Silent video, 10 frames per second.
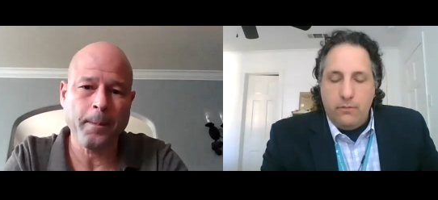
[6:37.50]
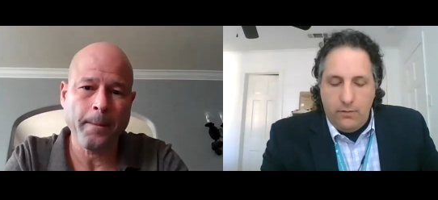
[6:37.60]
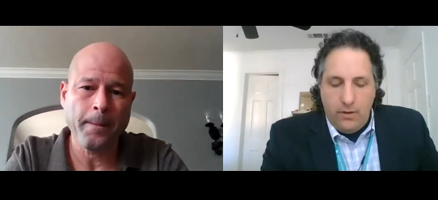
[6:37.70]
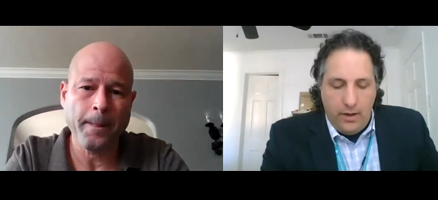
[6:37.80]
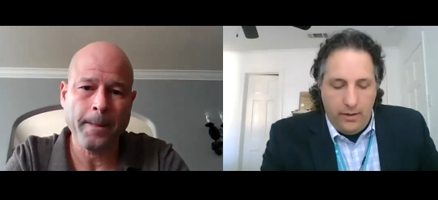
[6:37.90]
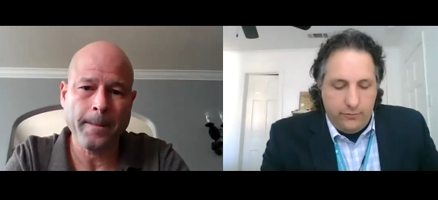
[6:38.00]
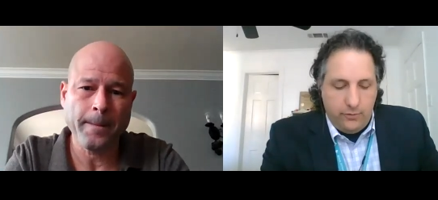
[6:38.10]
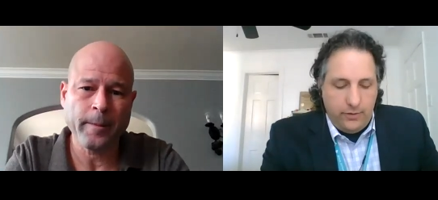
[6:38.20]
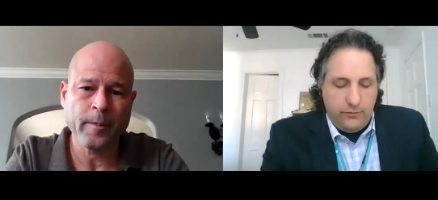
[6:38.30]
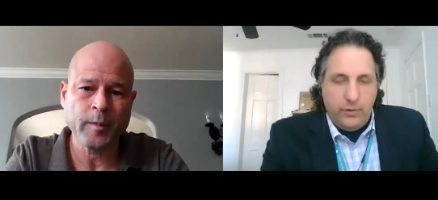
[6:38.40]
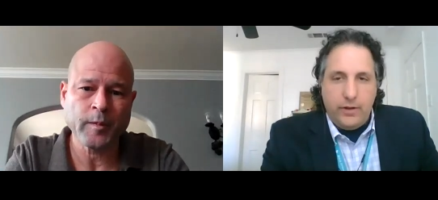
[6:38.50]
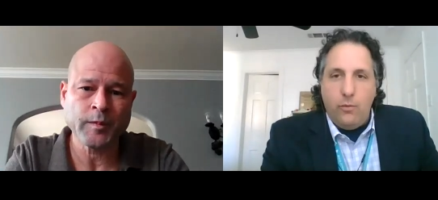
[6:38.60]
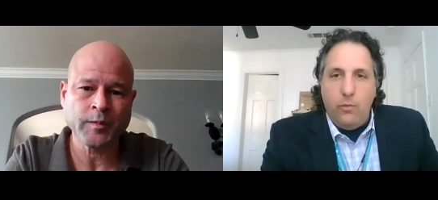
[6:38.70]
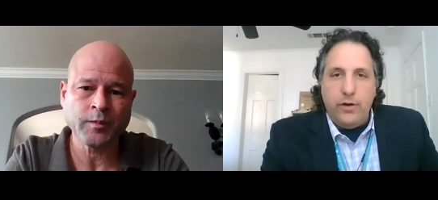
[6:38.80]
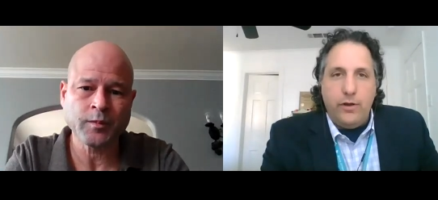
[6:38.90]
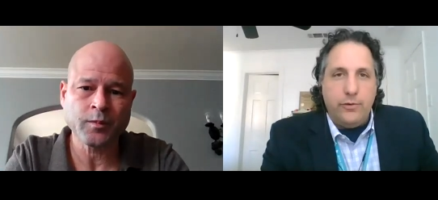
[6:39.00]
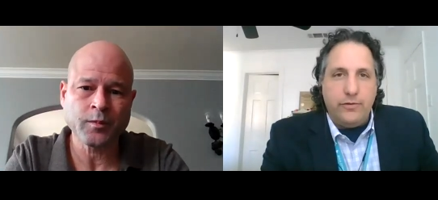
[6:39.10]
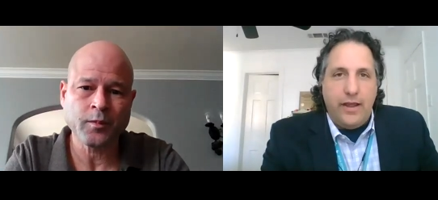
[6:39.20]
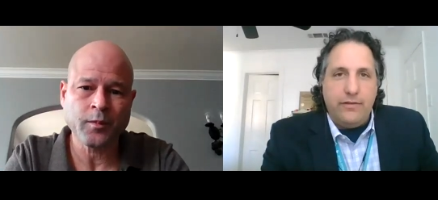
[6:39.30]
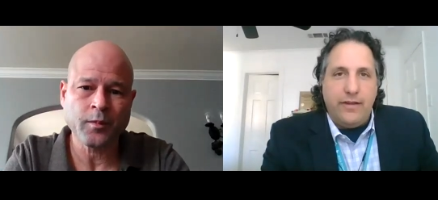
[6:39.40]
Speaker 1: Uh, don't want to do like a 100
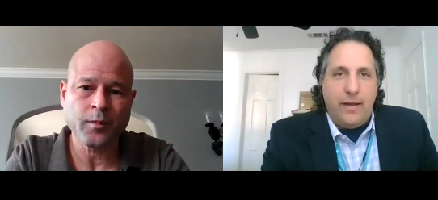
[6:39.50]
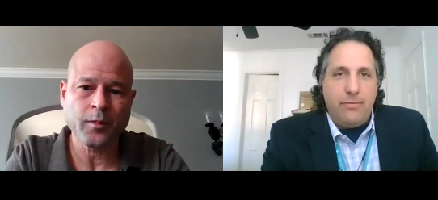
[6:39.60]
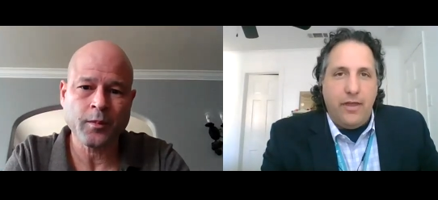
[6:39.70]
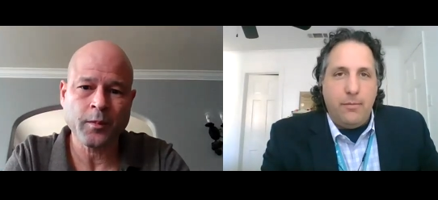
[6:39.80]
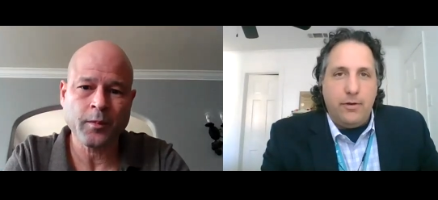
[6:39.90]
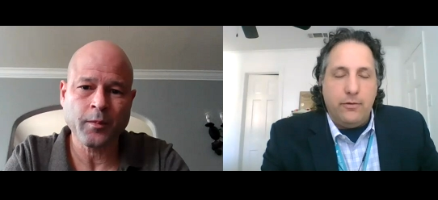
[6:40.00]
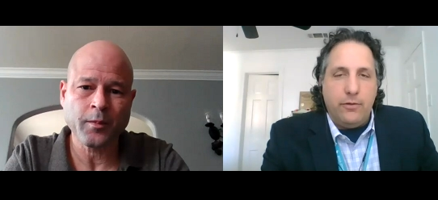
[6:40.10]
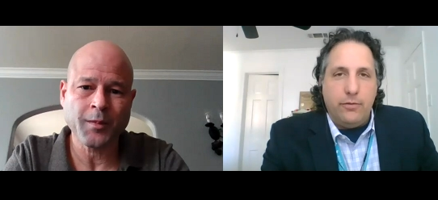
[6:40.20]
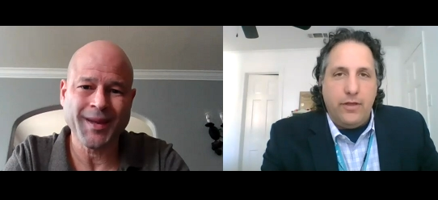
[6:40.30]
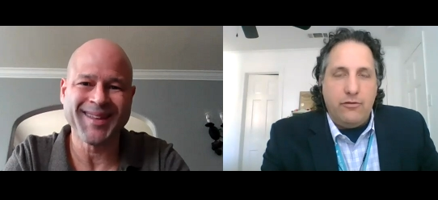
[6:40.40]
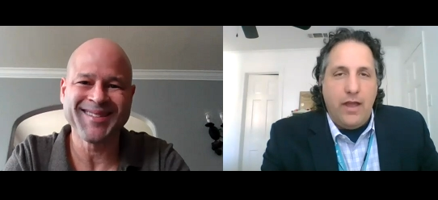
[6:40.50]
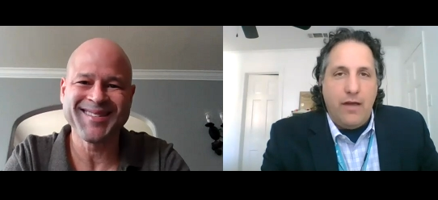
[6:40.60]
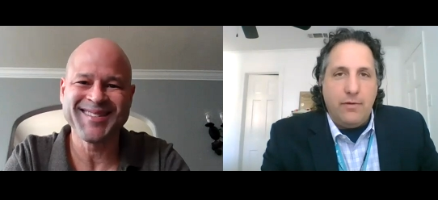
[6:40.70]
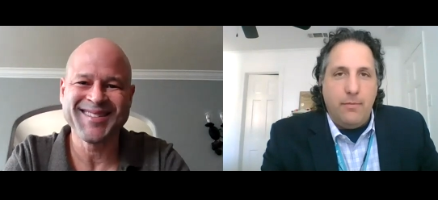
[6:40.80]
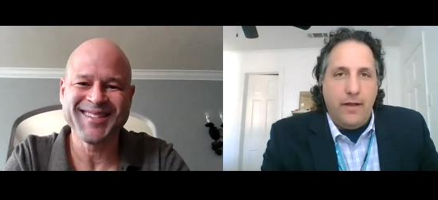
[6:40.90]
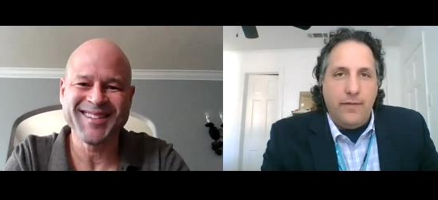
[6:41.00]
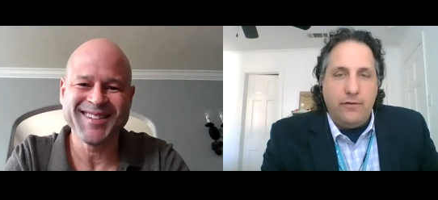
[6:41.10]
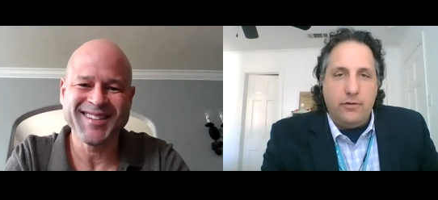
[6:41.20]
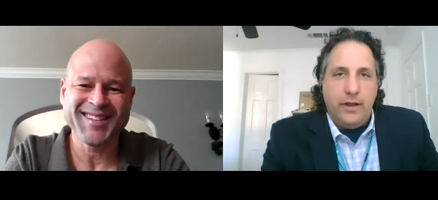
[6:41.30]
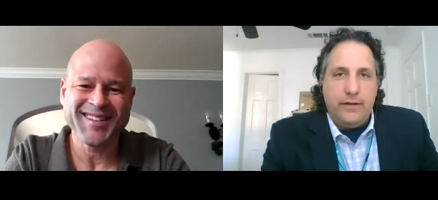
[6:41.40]
days type thing, but are there things you have in mind
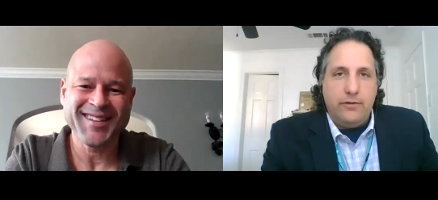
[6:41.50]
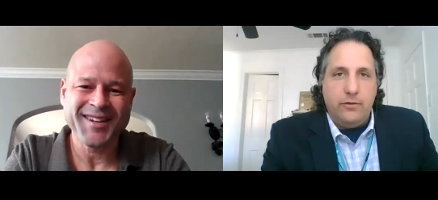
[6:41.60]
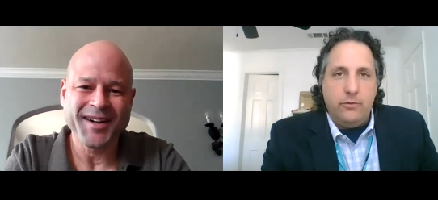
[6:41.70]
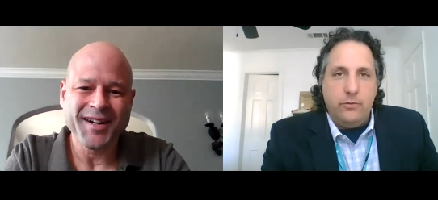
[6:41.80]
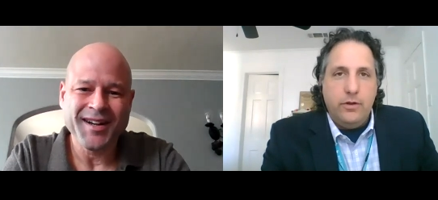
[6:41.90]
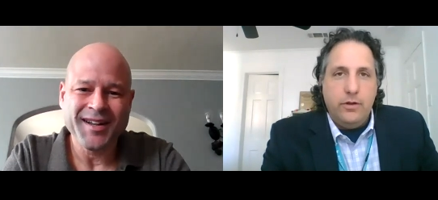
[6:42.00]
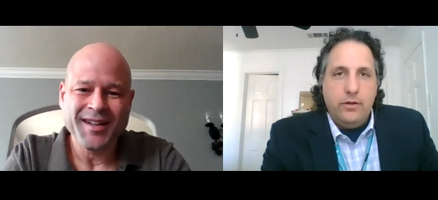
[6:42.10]
that you'd like to,